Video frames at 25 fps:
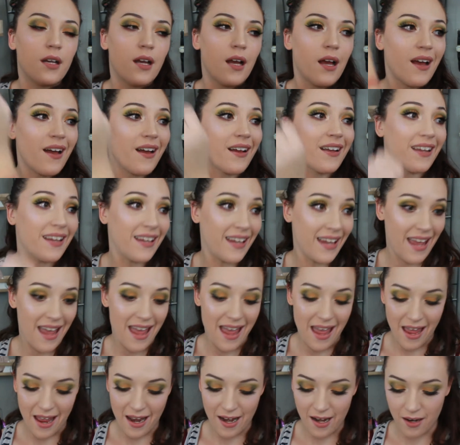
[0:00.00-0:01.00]

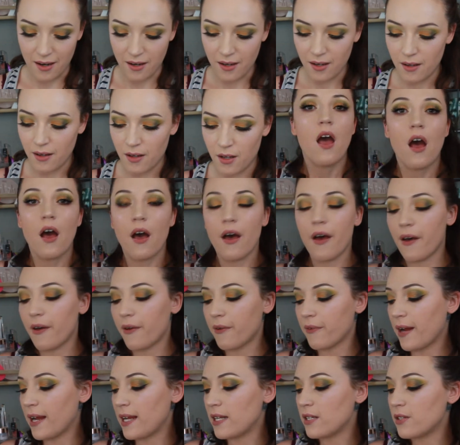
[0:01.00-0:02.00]
again.
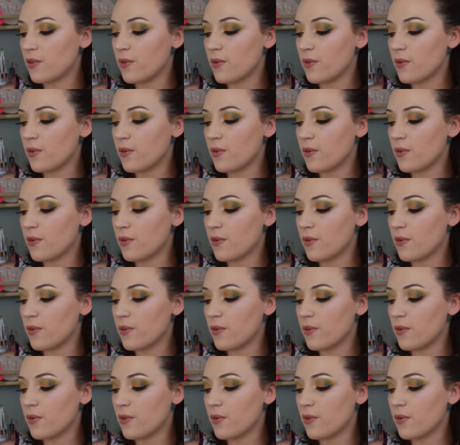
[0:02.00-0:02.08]
All right,